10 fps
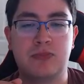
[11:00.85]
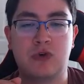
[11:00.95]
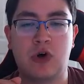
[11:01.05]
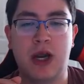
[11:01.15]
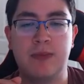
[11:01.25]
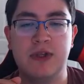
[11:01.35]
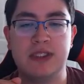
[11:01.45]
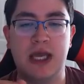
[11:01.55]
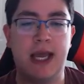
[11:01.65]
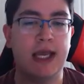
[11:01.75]
grab
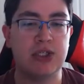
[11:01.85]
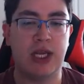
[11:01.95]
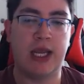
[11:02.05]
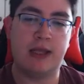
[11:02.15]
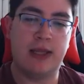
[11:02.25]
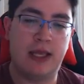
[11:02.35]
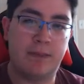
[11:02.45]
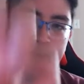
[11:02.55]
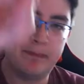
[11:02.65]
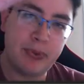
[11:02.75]
this edge, and they
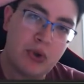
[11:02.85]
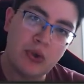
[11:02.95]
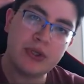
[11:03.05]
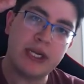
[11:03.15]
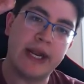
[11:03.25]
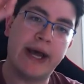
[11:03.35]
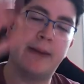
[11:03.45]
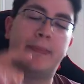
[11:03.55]
pulled it up.